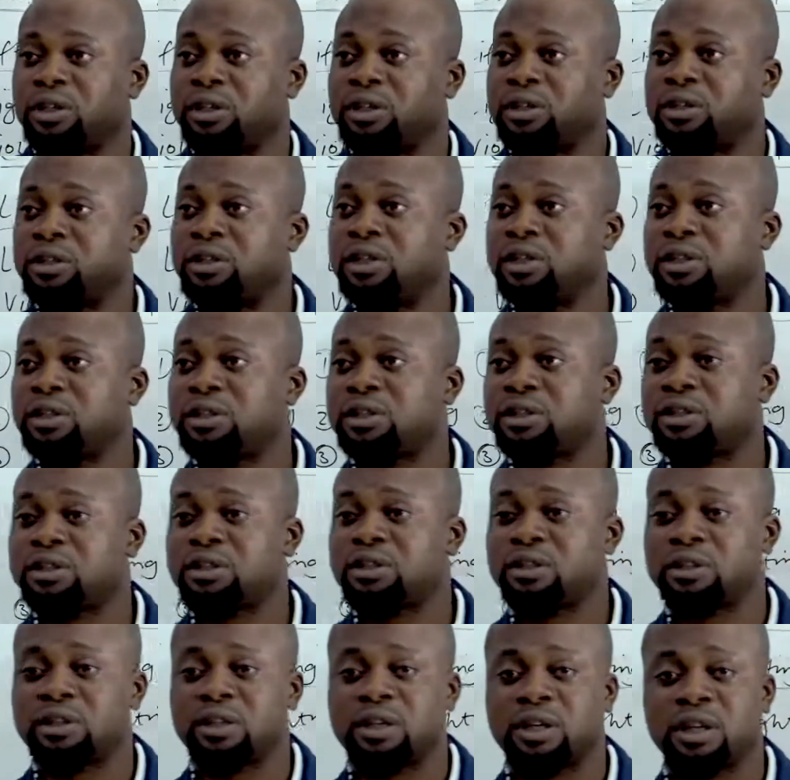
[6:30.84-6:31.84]
These
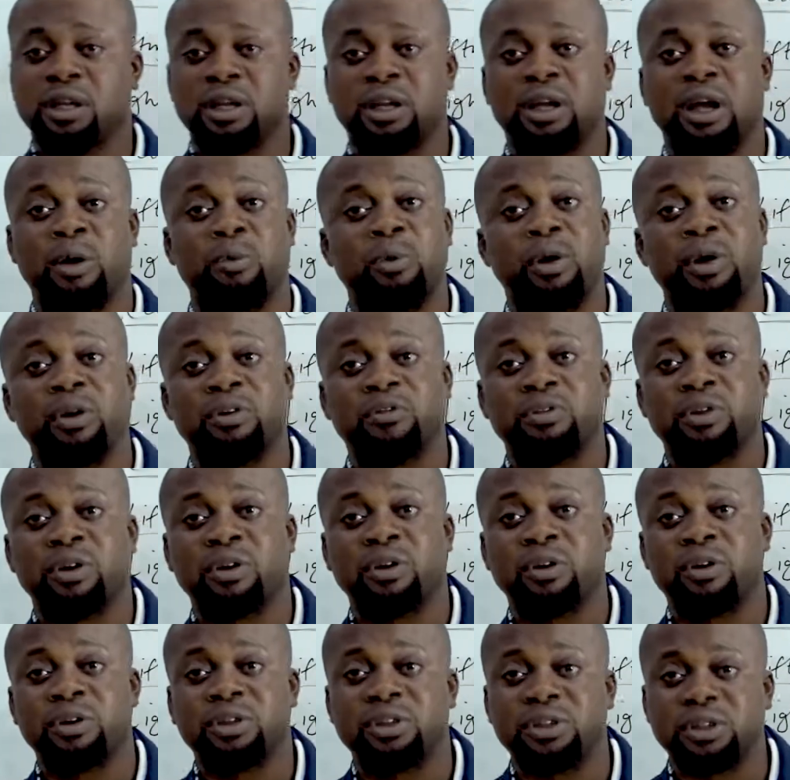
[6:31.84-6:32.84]
are one of the
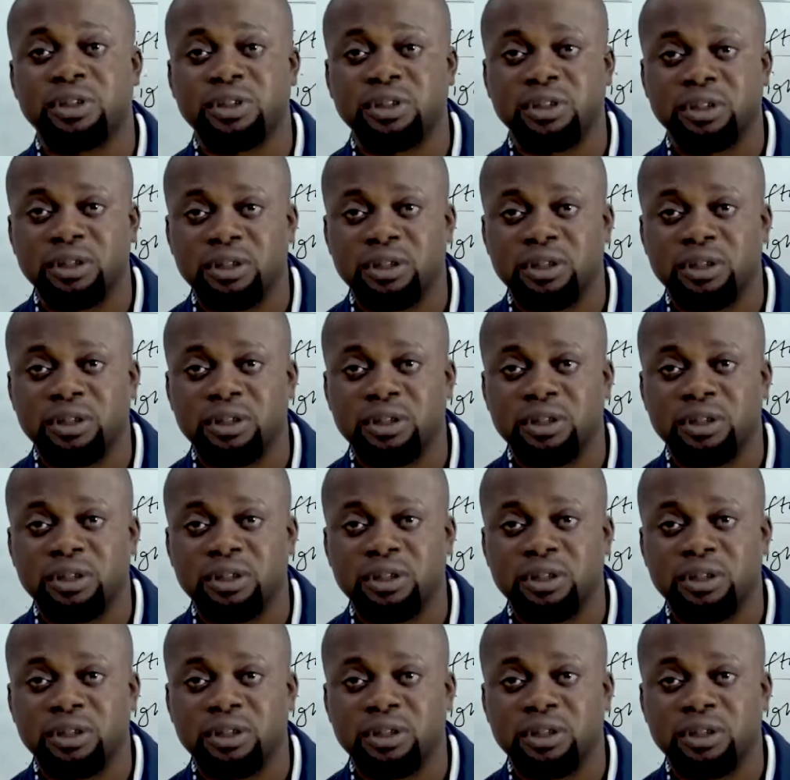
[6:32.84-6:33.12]
causes